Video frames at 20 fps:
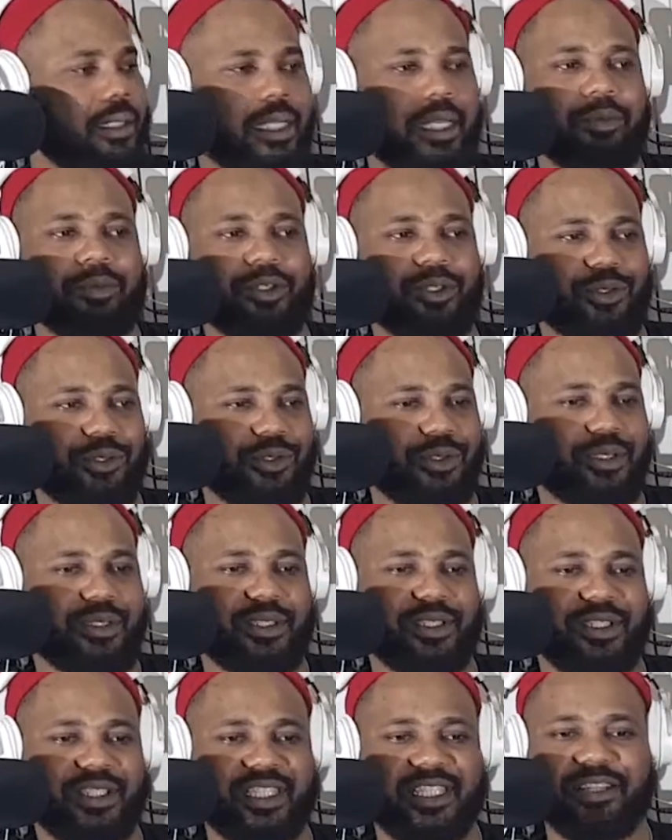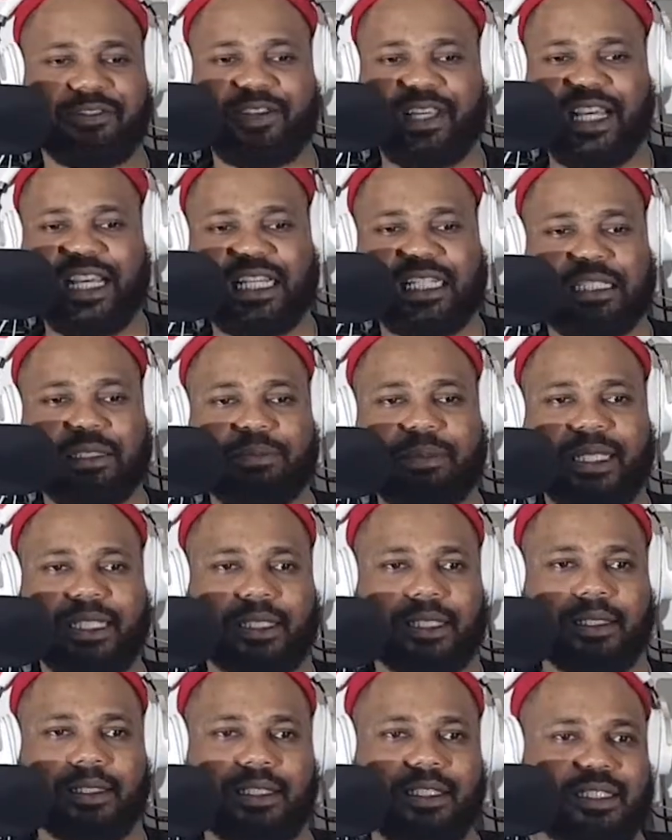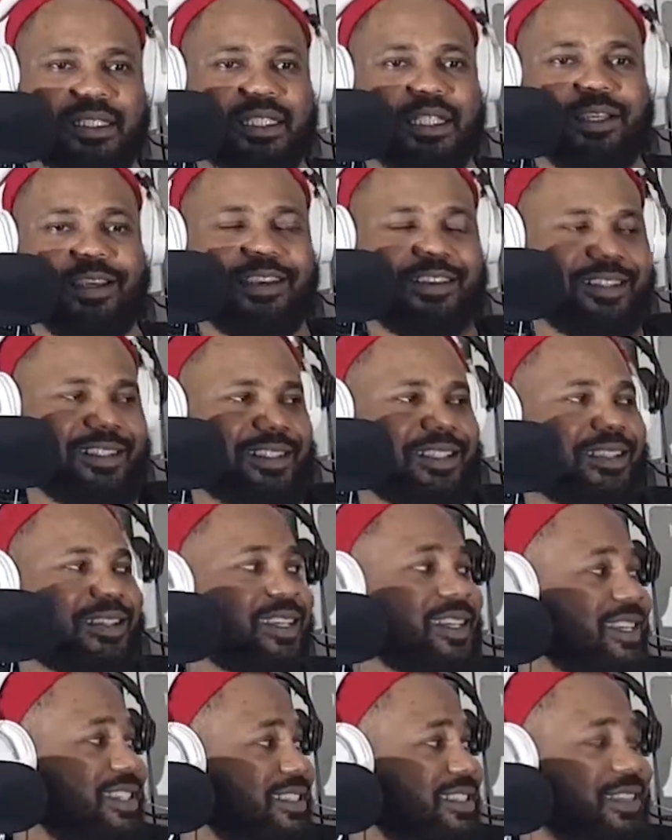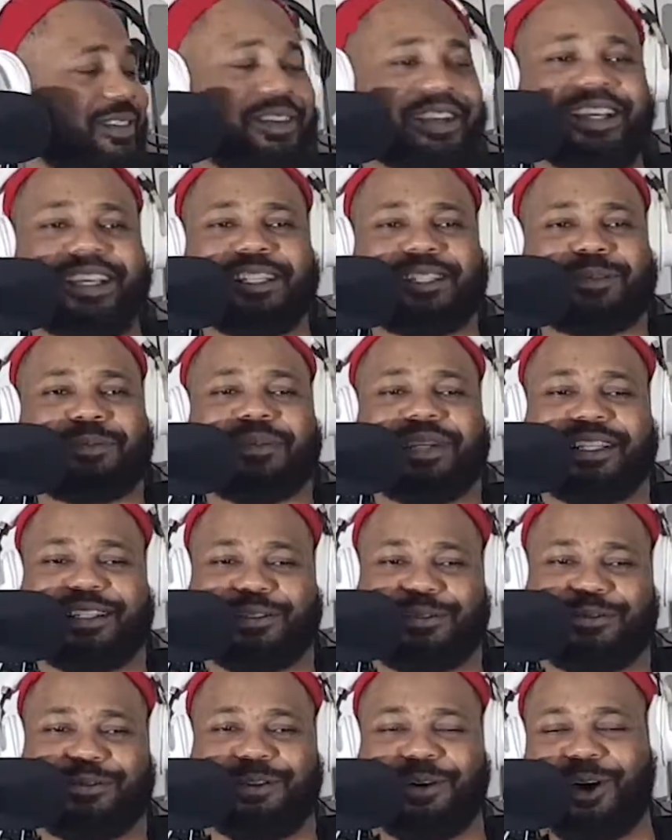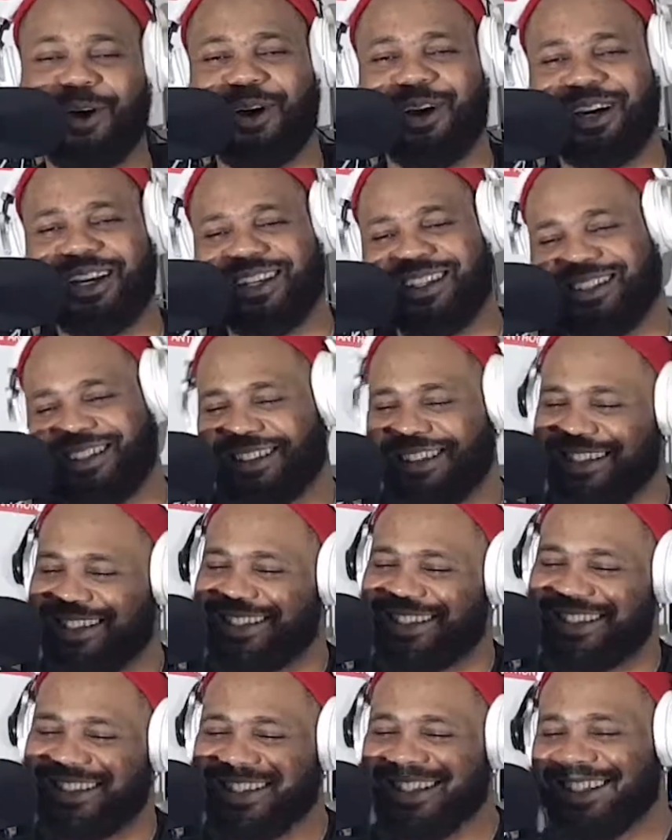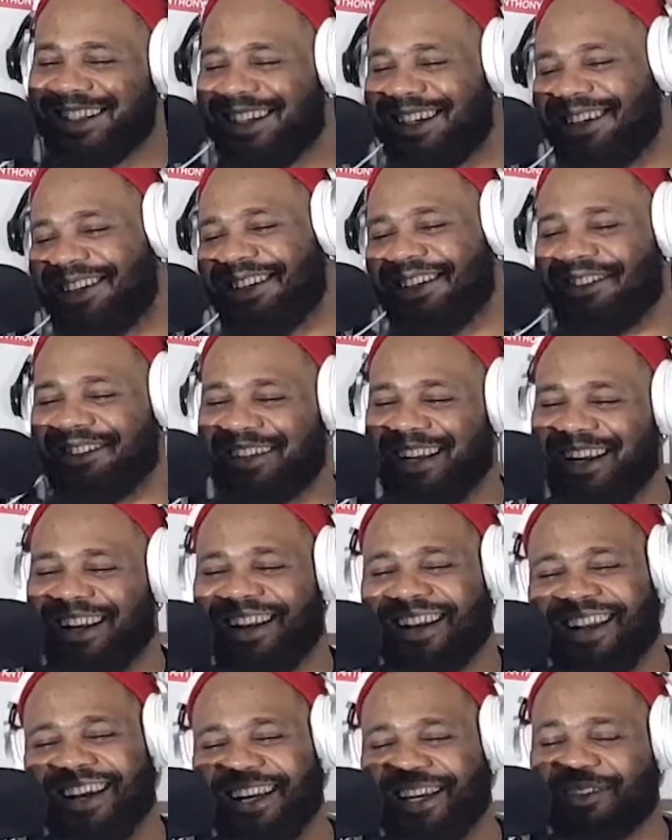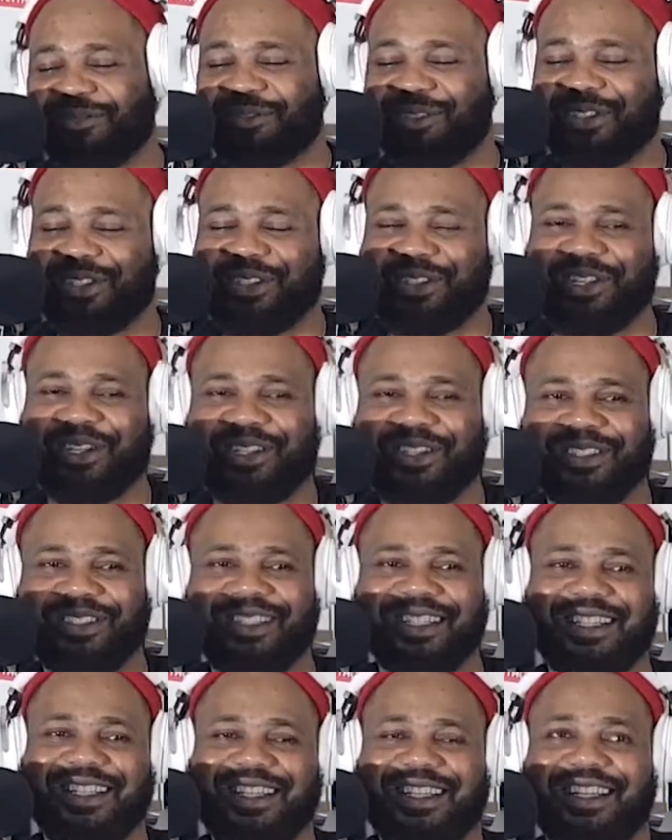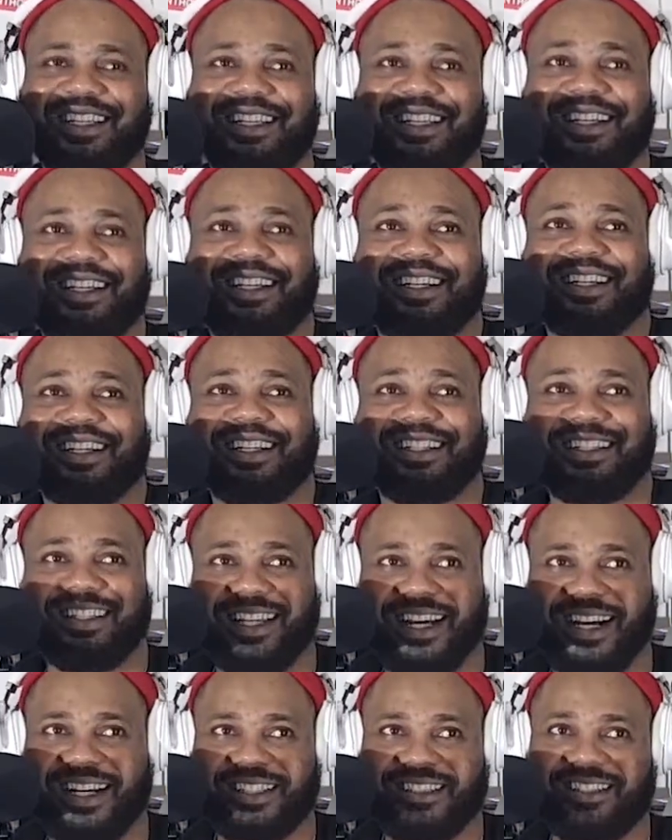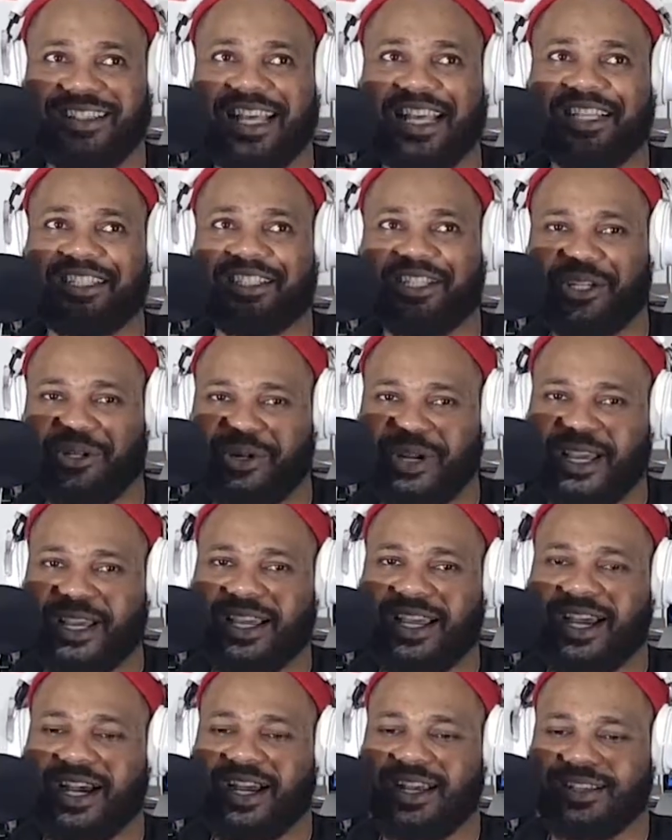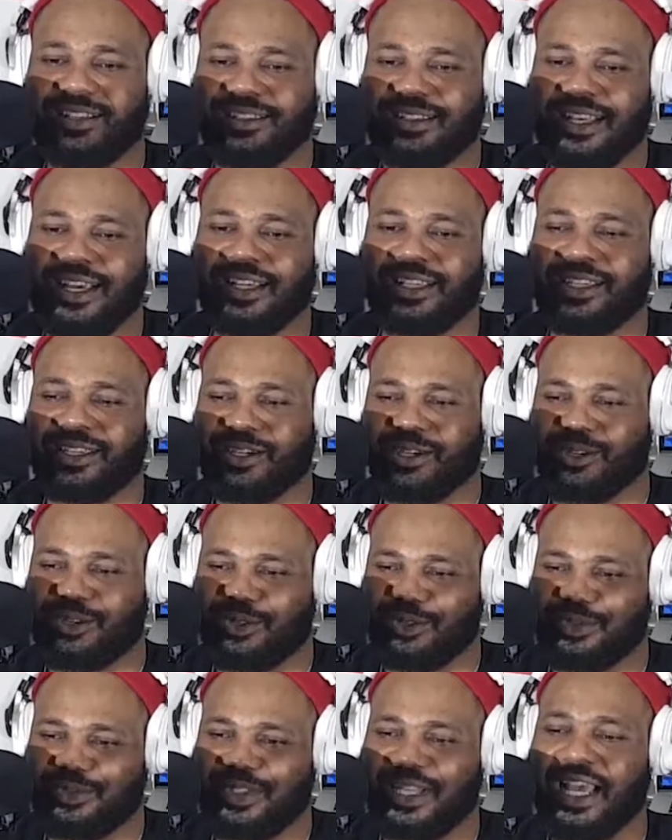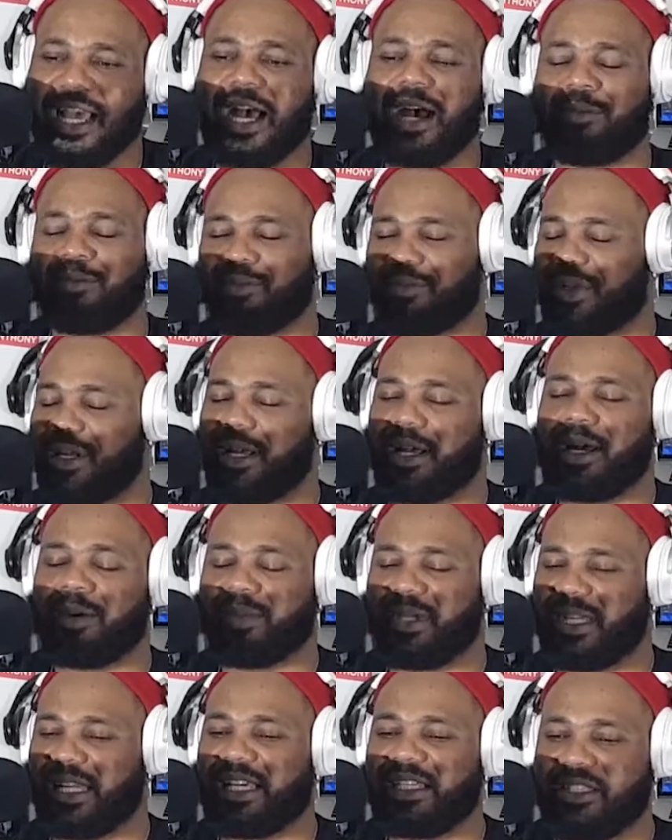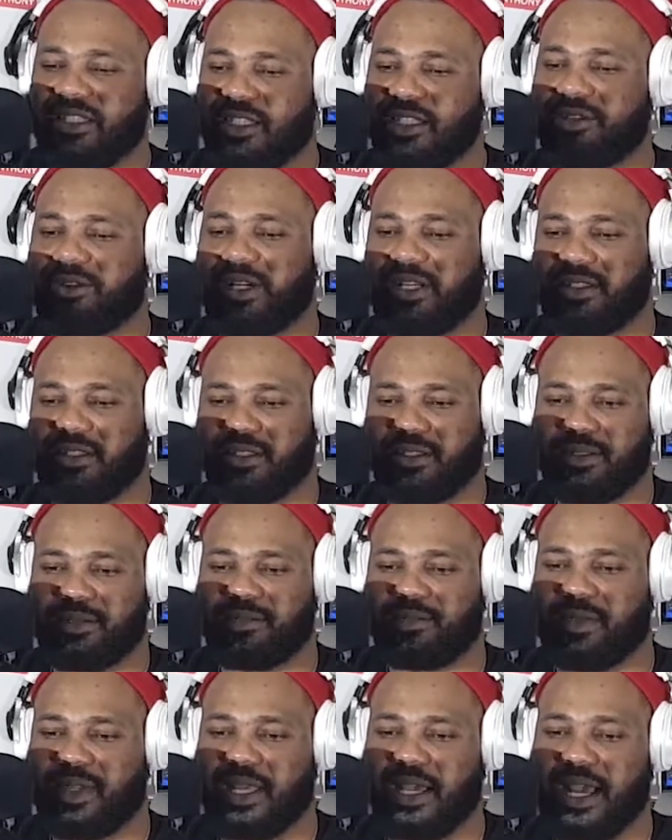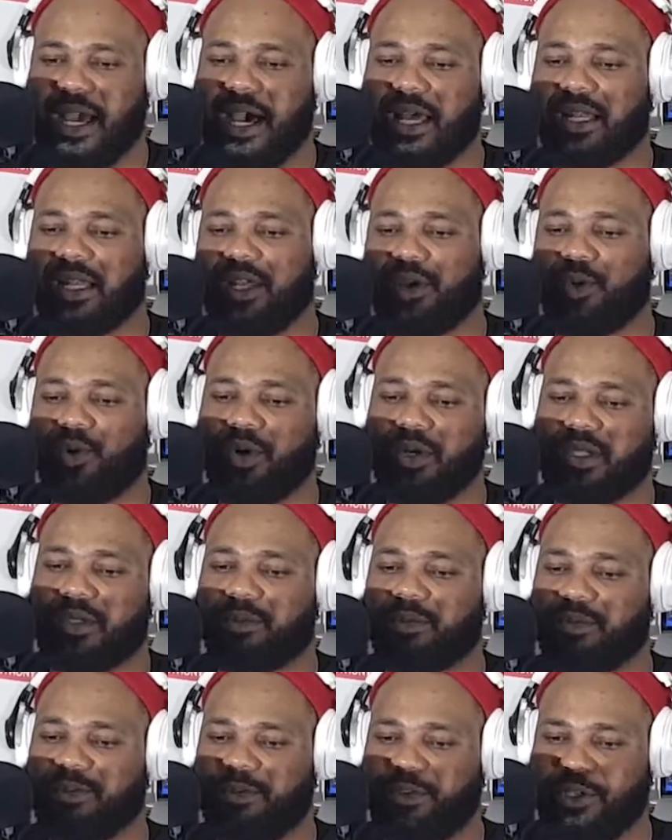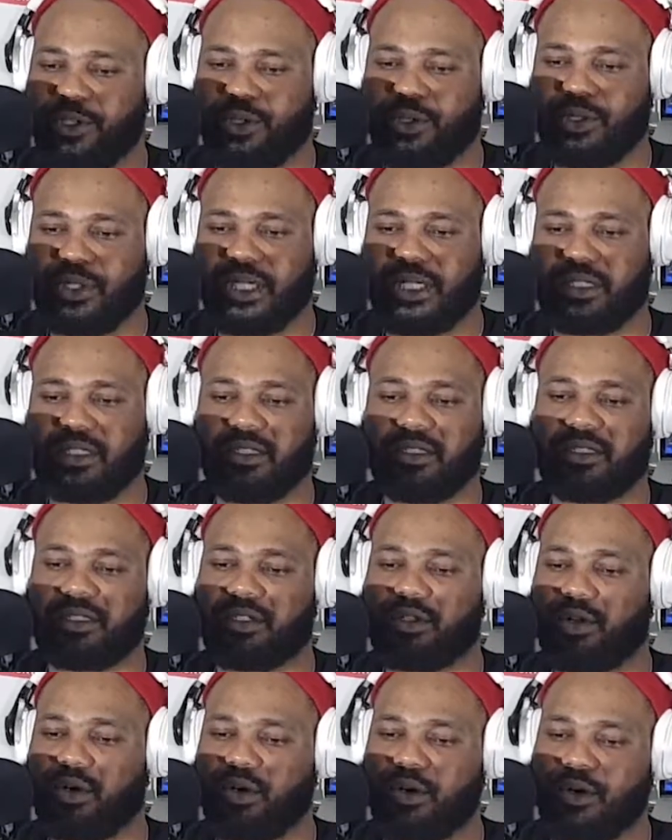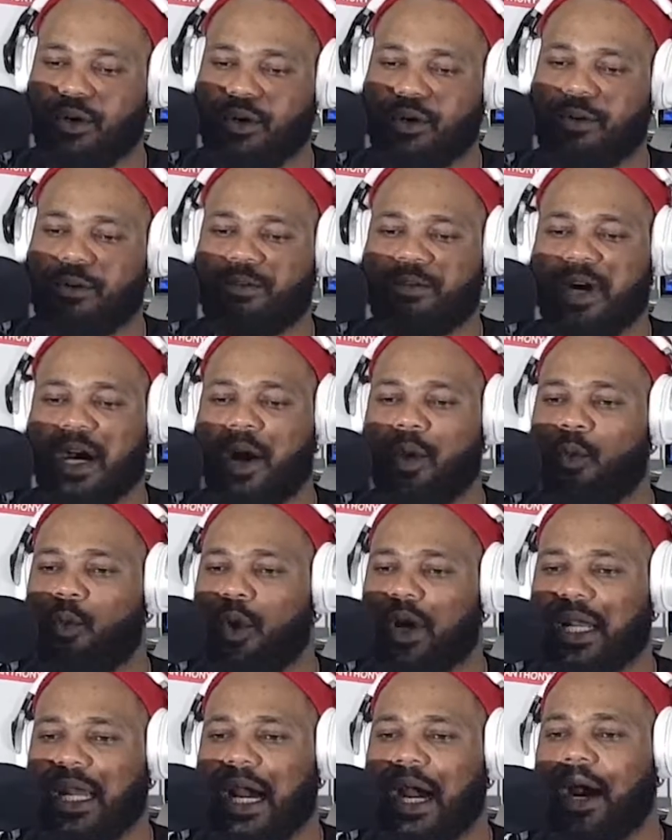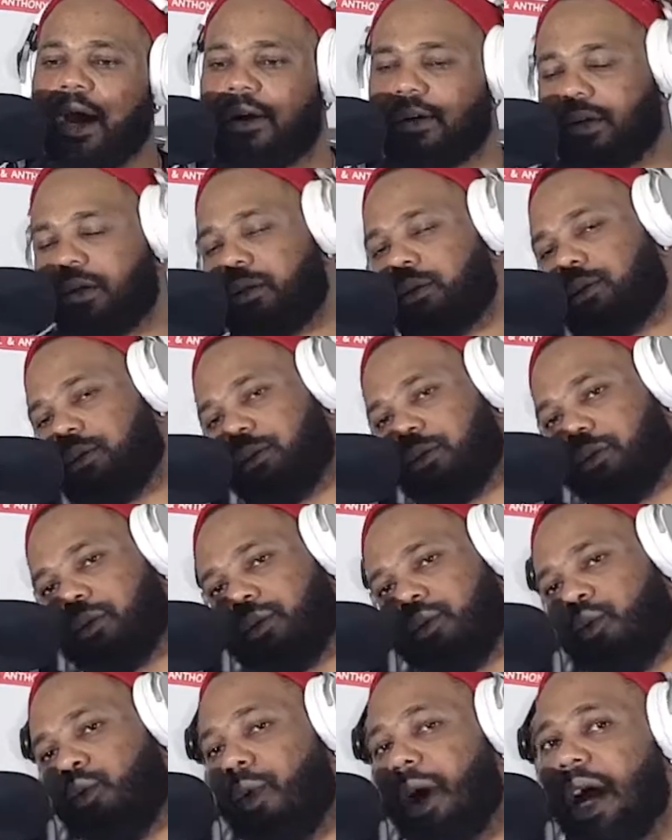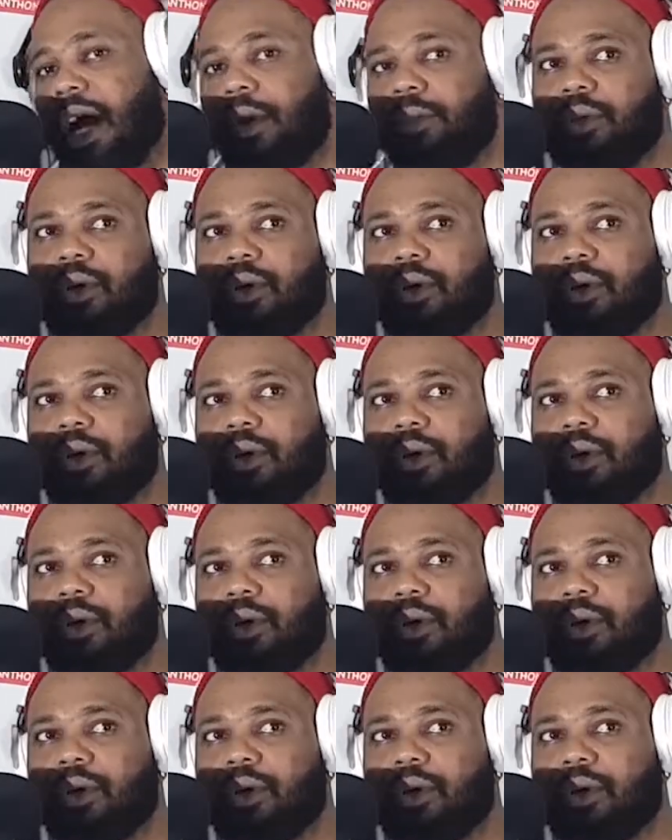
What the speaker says: Let me use Stephen A. Smith. Stephen A. Smith's voice, reliable source, that Nigerian guys and girls, I mean Nigerians, hardly watch video that is over 1 hour. Why?